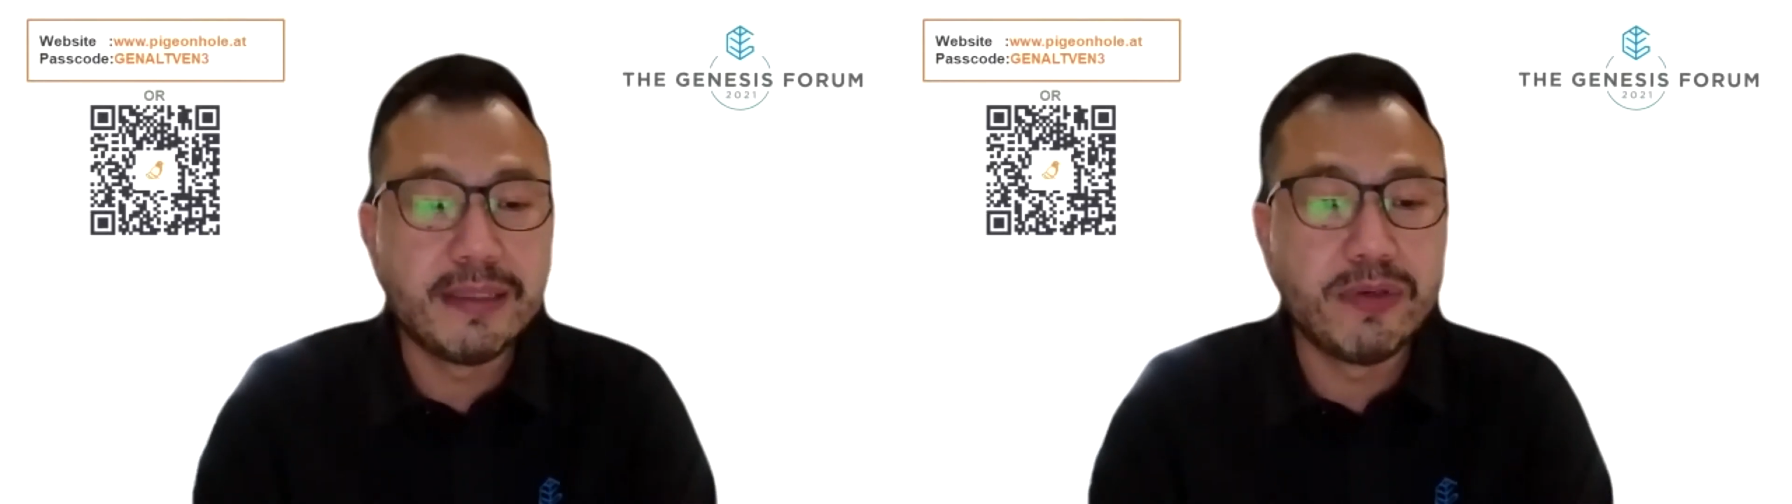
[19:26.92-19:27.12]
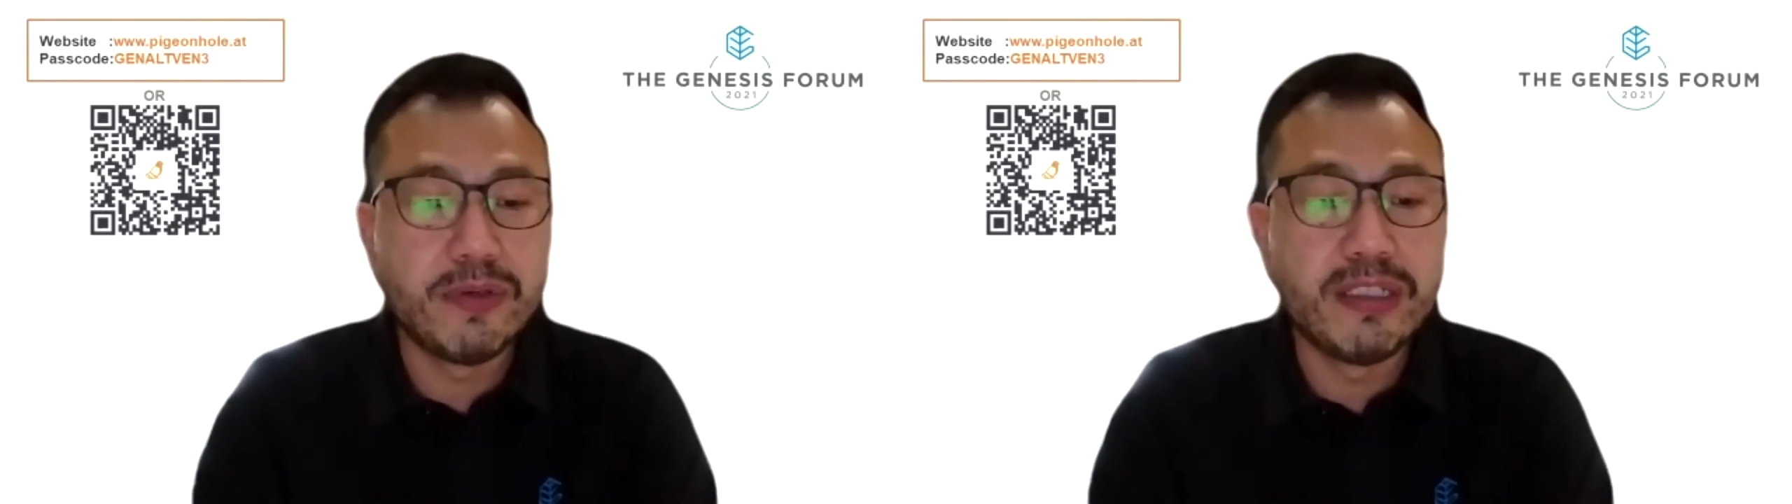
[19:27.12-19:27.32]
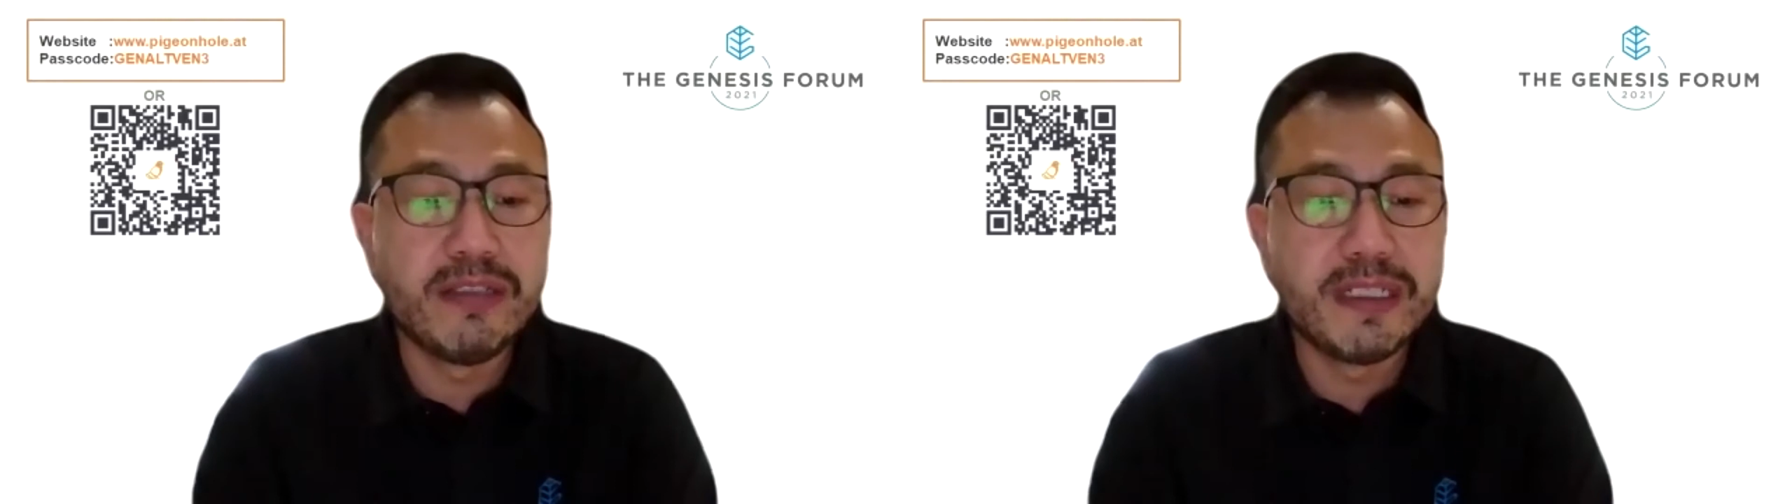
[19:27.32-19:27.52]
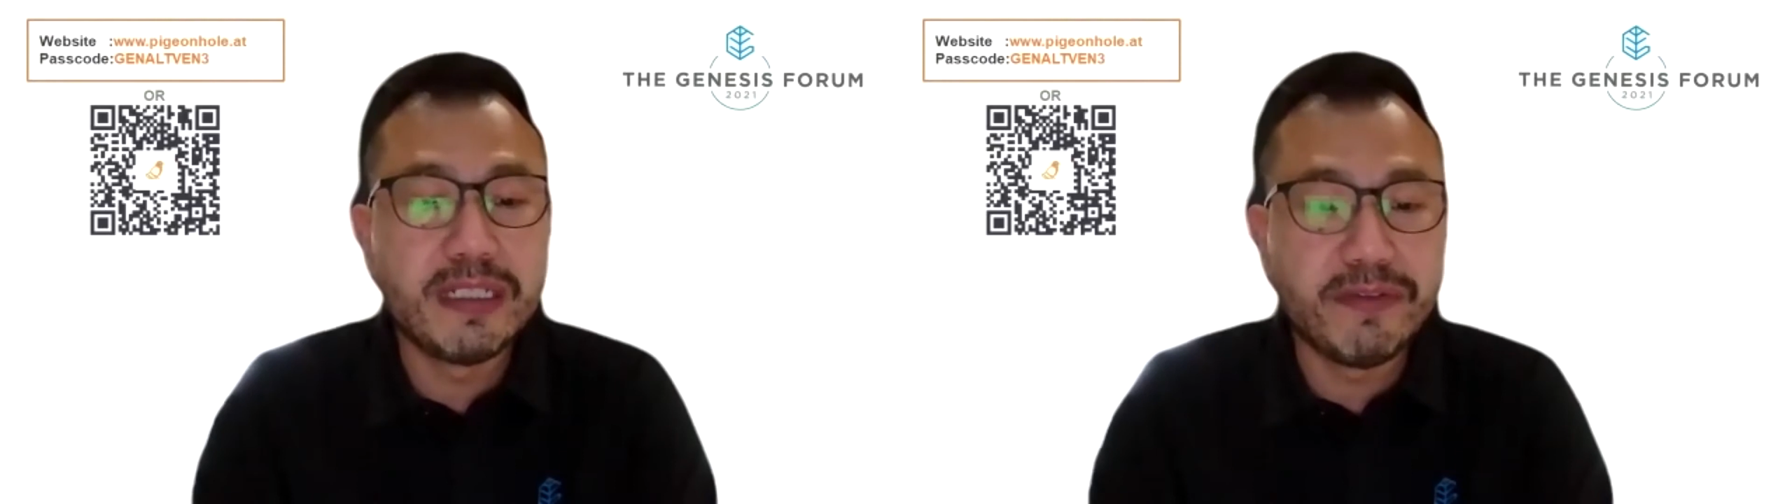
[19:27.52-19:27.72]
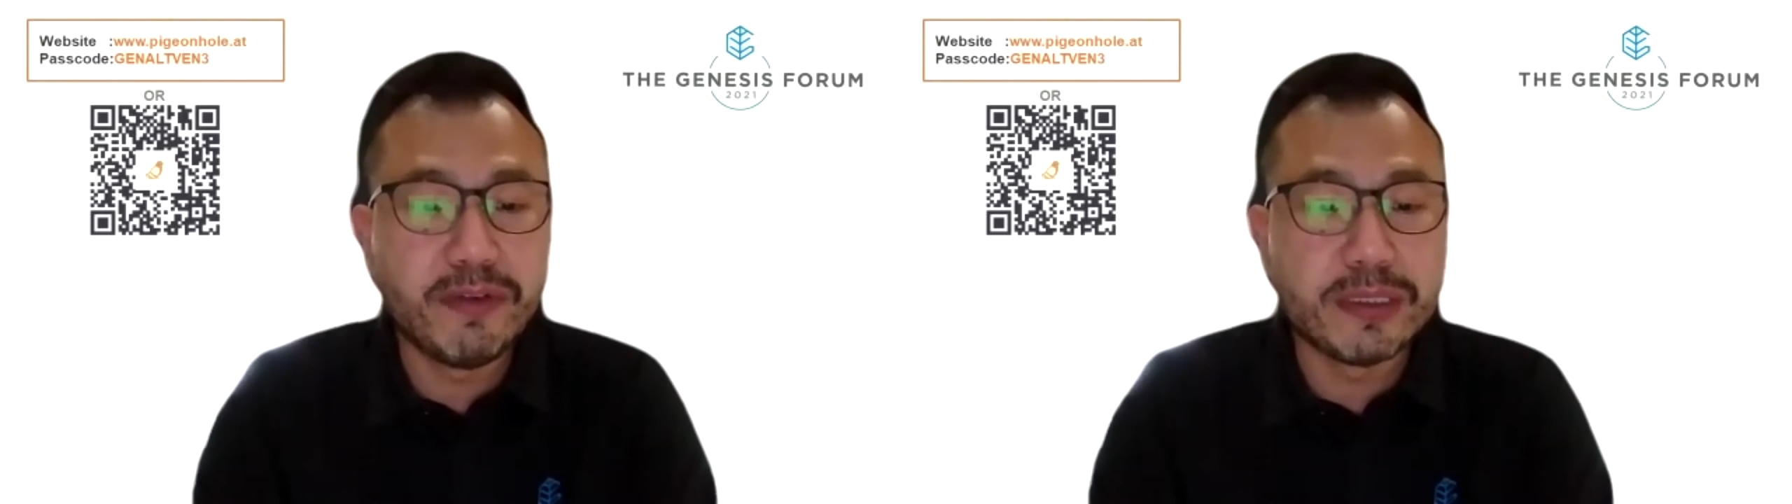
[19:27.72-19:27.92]
or even
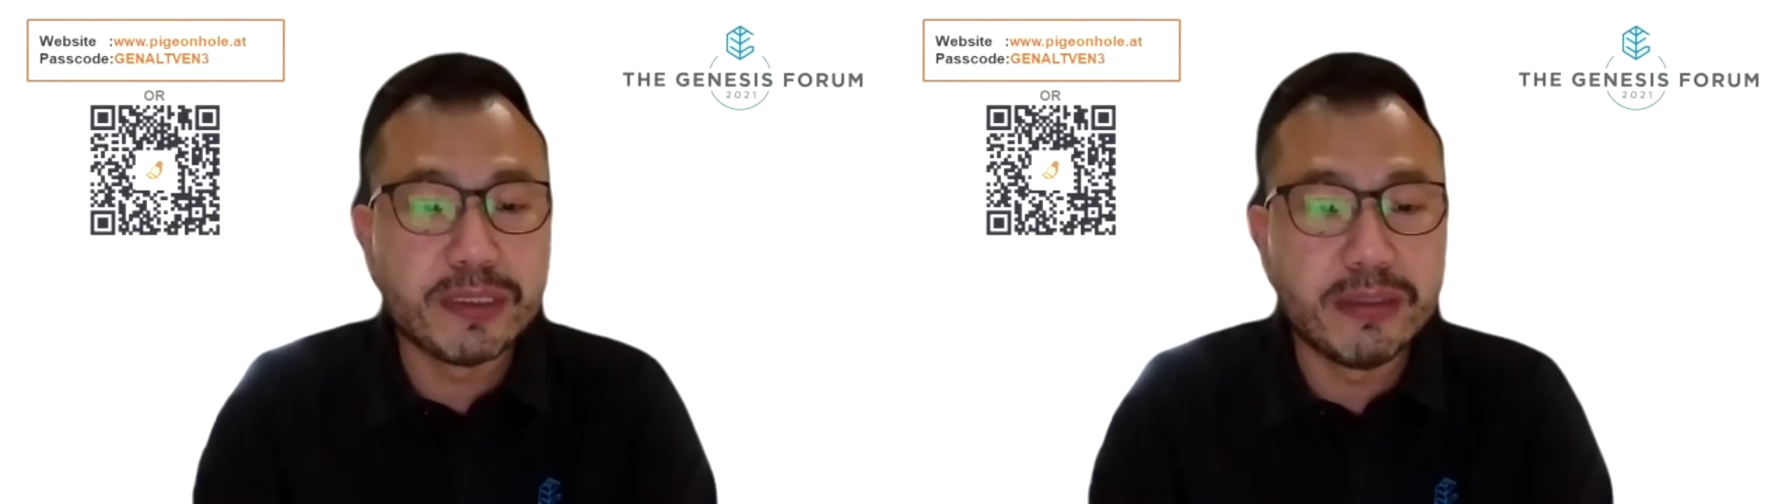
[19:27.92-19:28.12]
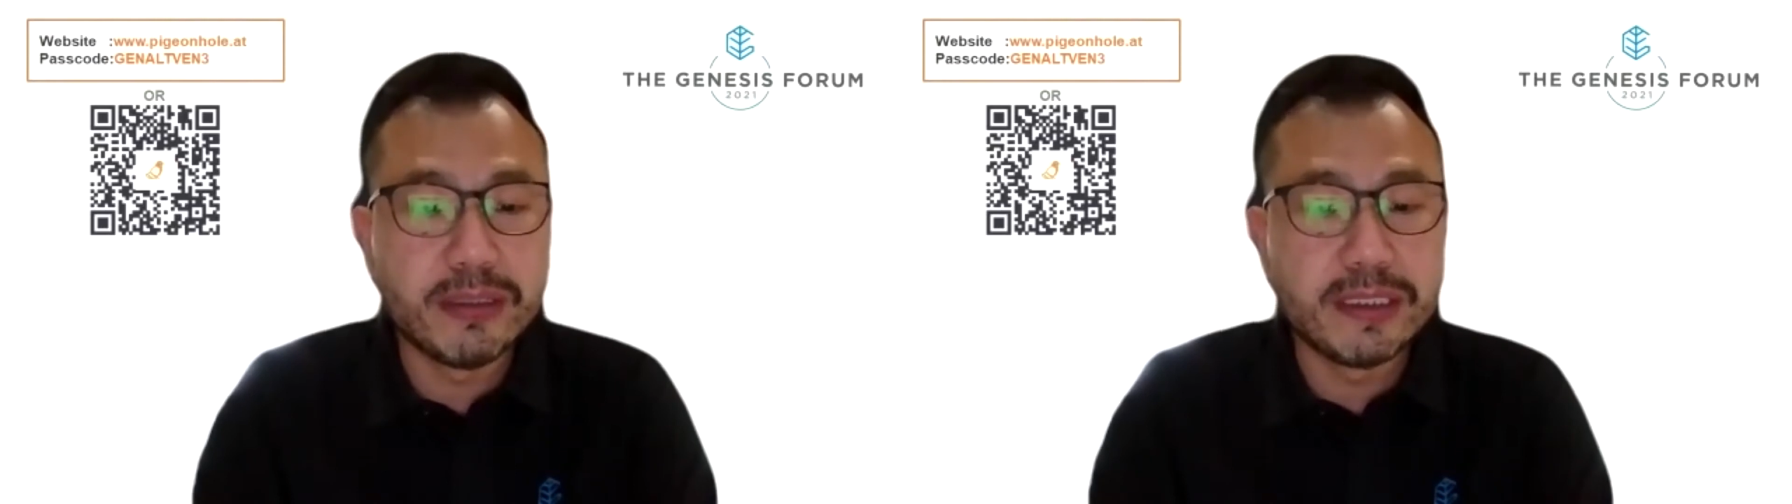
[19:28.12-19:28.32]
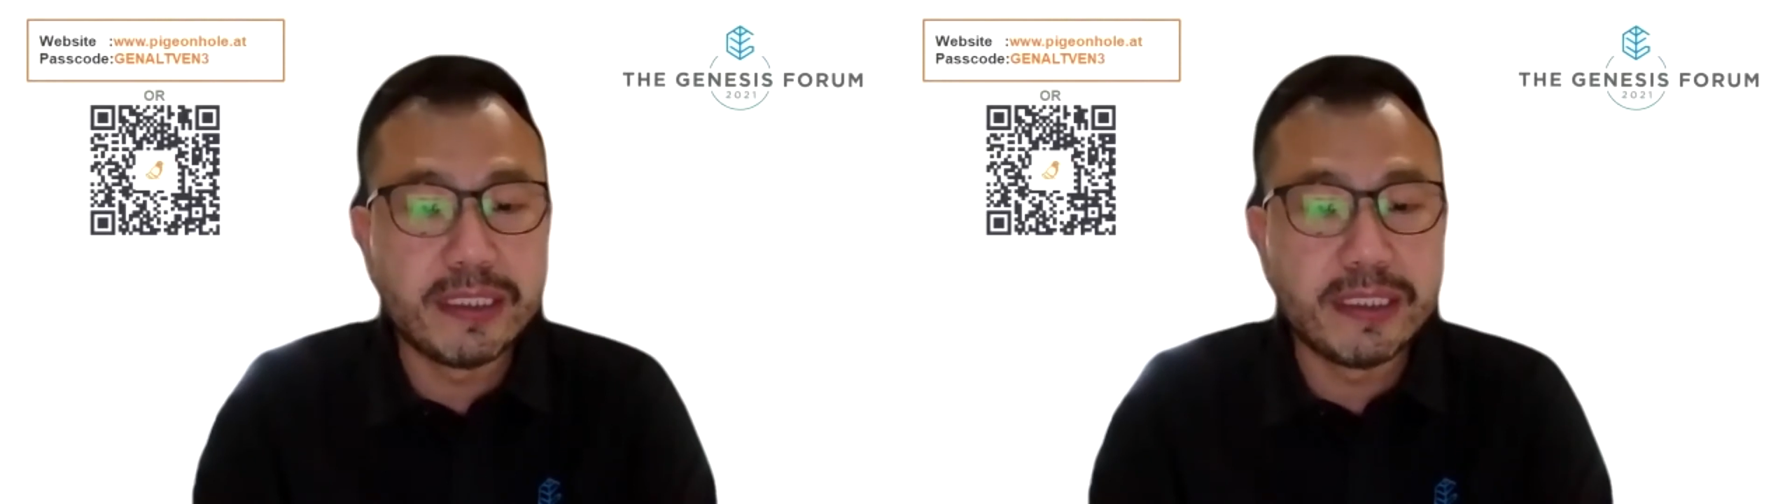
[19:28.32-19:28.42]
defaulted on